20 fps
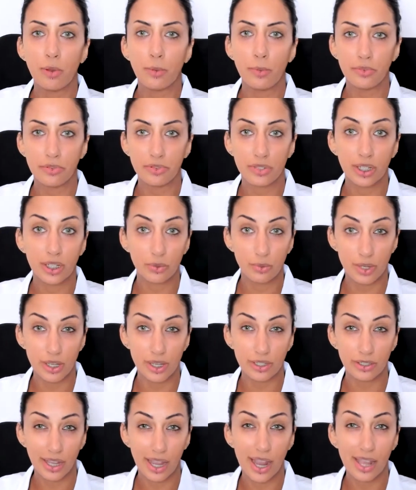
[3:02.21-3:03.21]
of 6
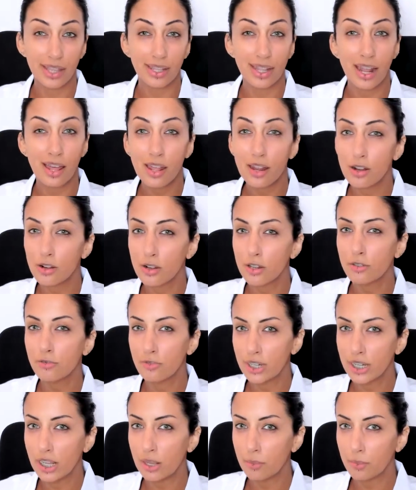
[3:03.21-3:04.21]
weeks, okay? And that only
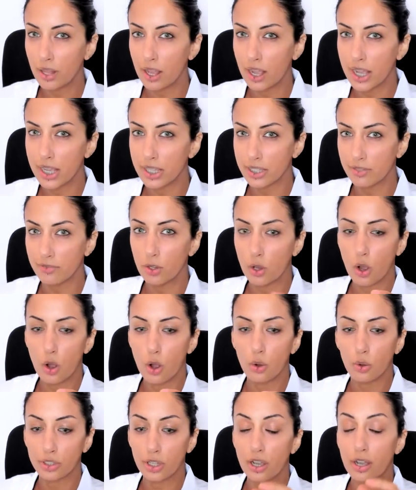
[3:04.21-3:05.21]
really applies if your
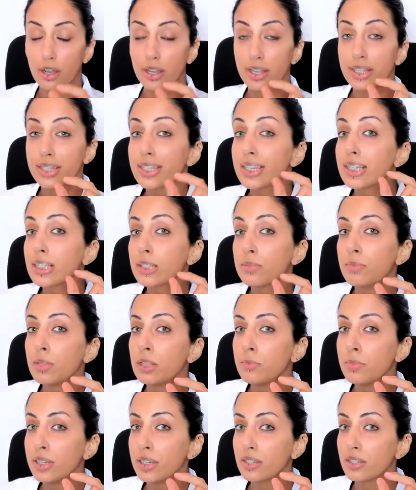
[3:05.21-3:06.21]
holes are 6
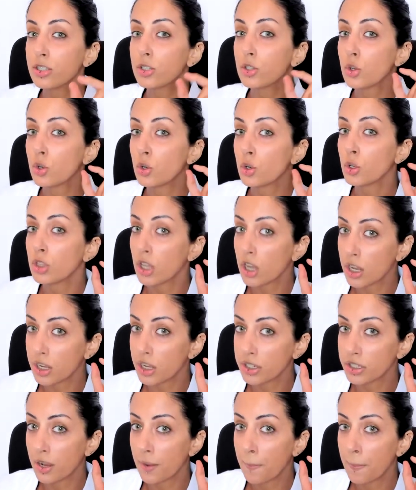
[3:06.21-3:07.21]
millimeters or
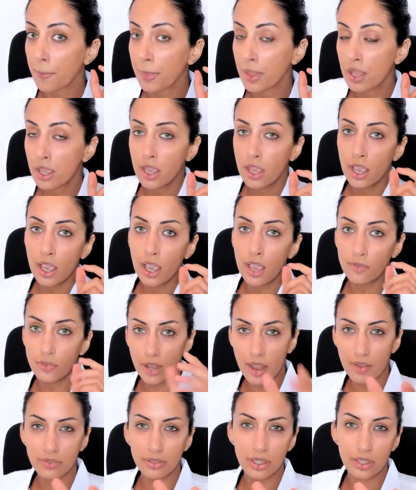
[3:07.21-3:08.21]
larger. If you're
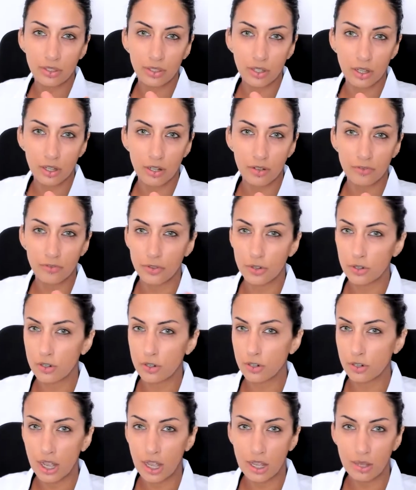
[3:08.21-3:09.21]
having this done
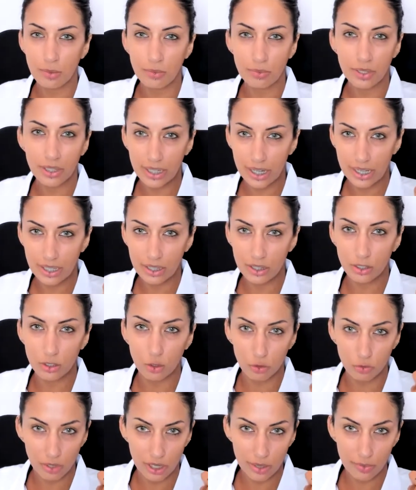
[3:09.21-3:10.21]
for slits
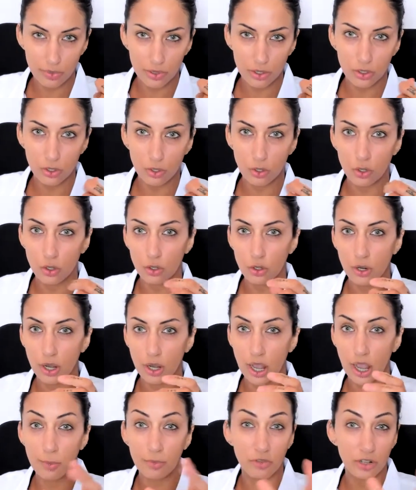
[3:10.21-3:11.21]
or rips or
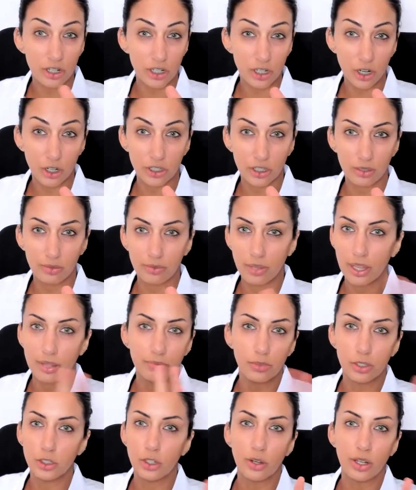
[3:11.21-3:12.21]
reduction,
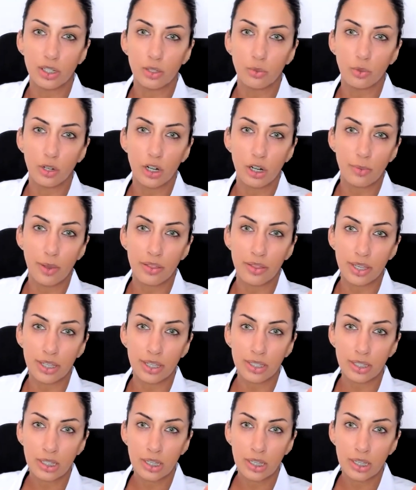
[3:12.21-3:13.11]
then you don't need to worry about this.